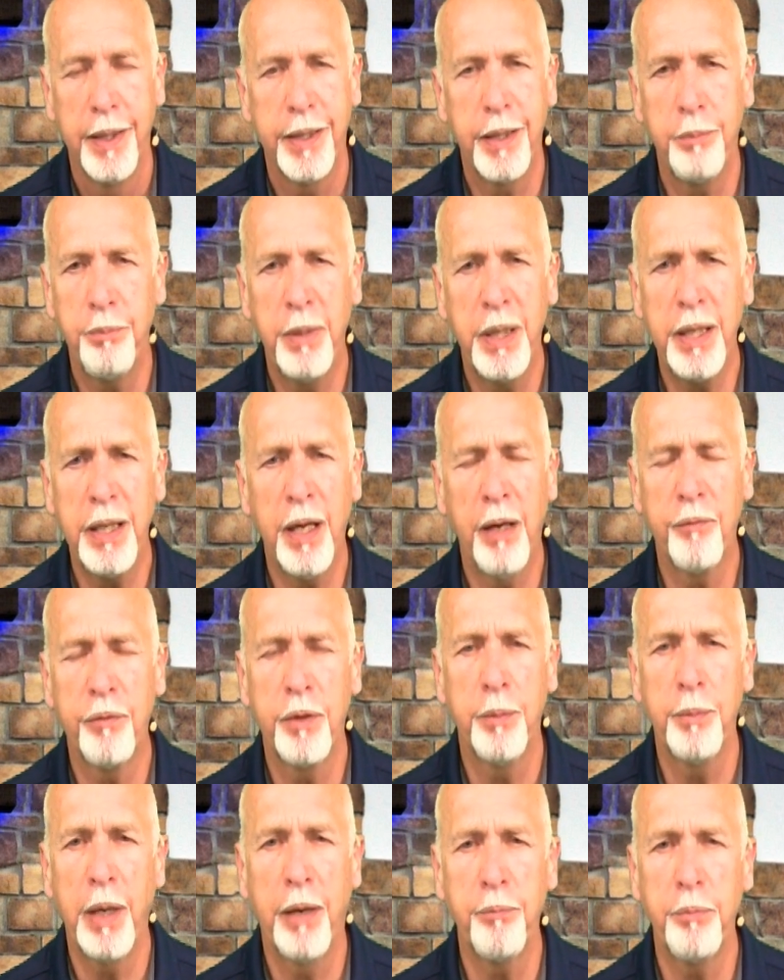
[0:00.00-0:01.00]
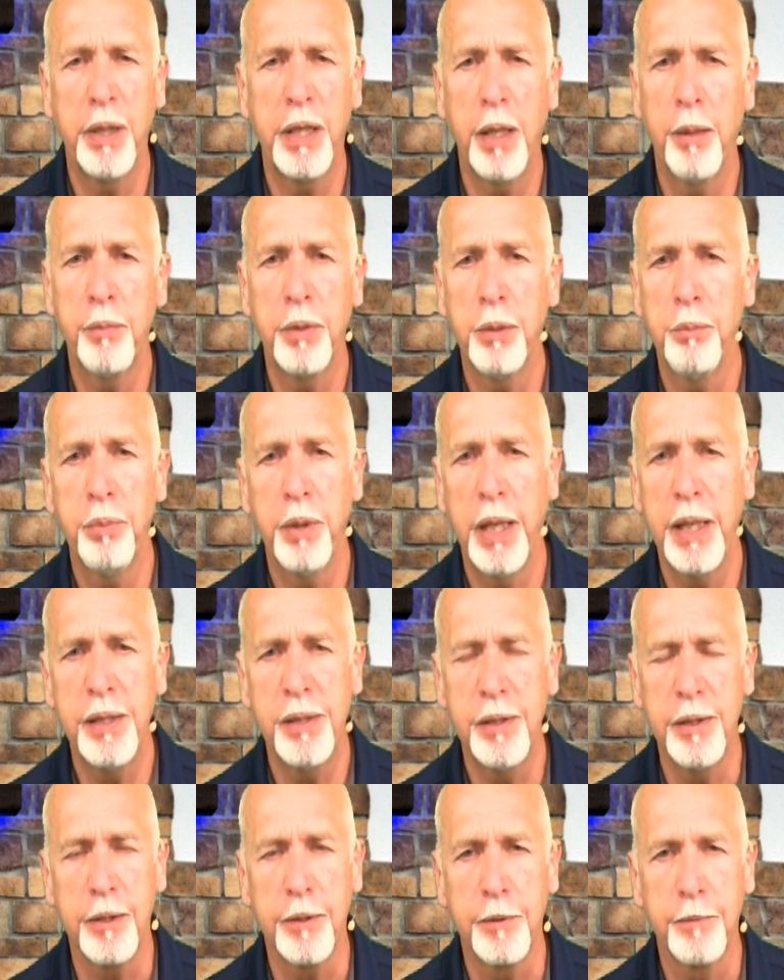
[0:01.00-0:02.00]
that many of them have become
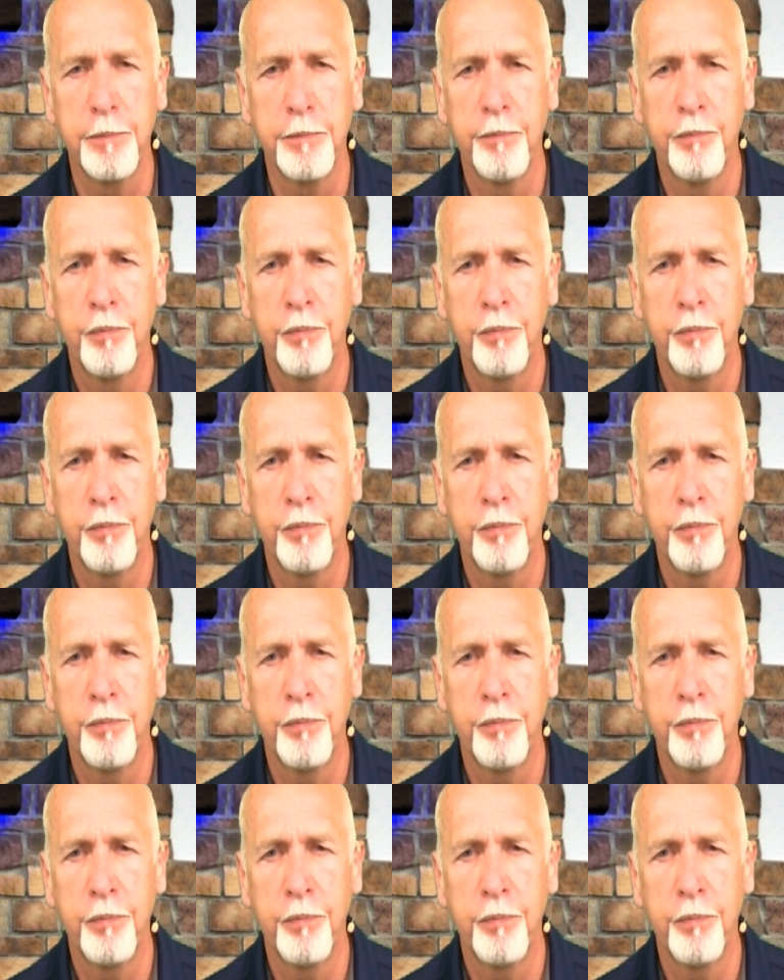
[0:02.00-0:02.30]
complacent.